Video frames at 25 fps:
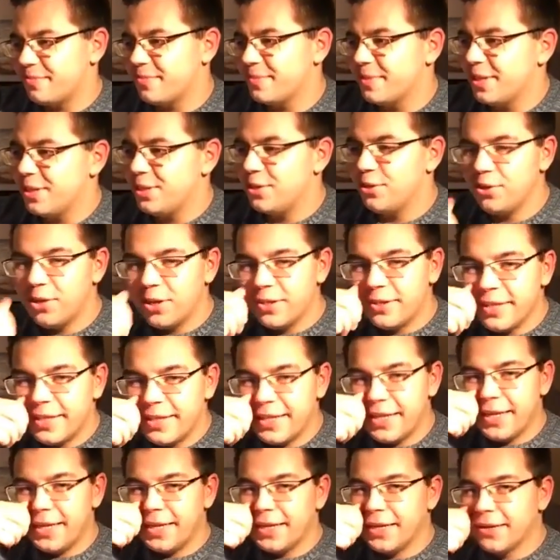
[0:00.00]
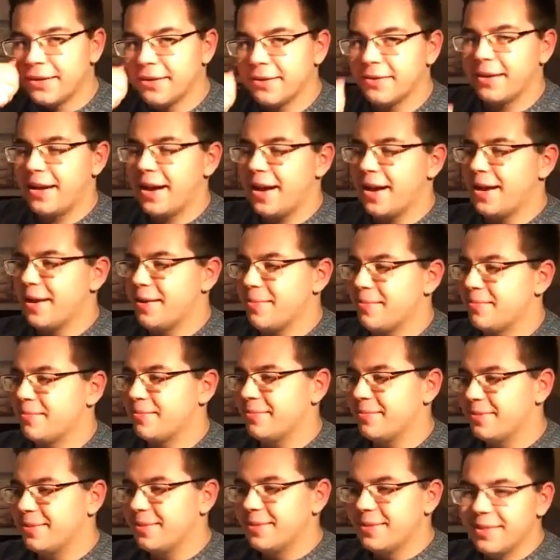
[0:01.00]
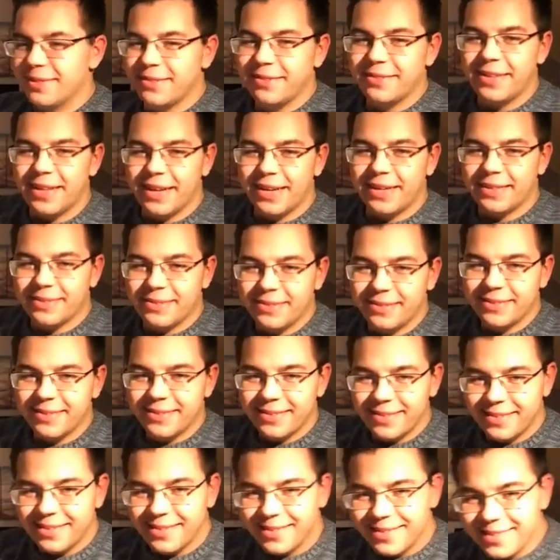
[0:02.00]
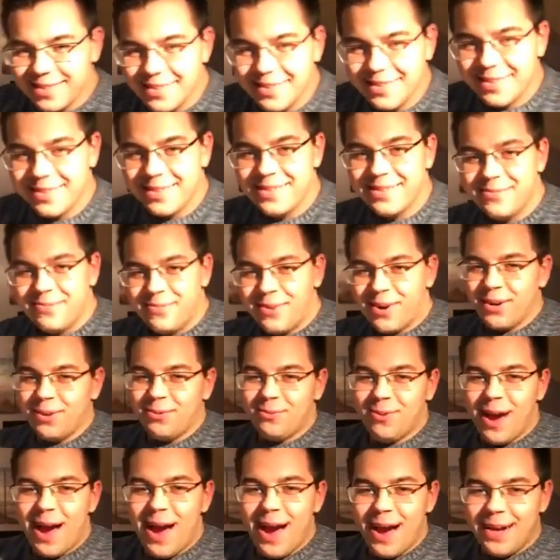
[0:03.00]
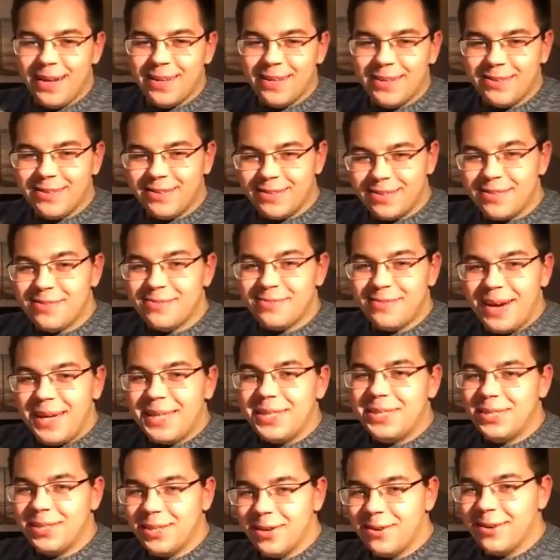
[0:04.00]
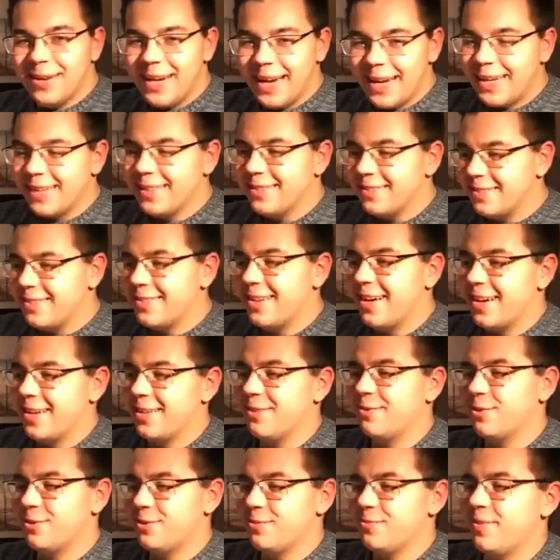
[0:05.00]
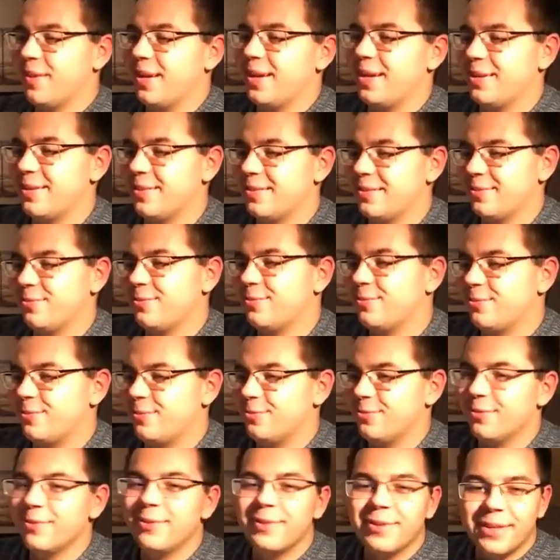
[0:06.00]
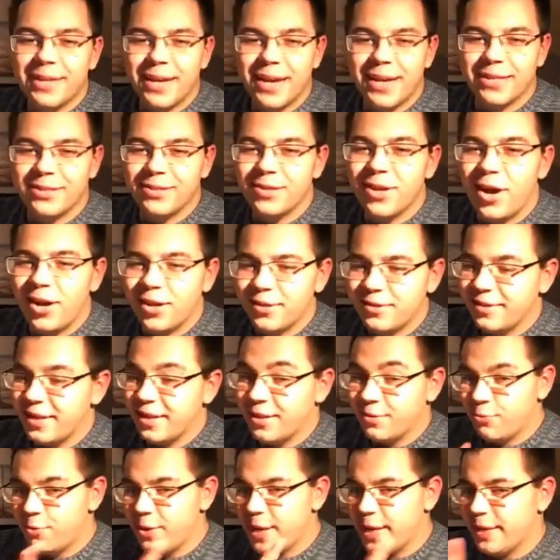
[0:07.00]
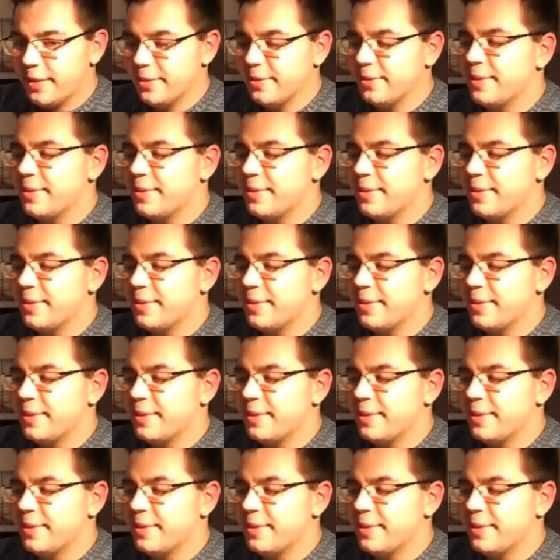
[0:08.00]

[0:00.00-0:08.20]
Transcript: You're not the king here. I am. This is like part where this is my show and I can decide what to play and not and when.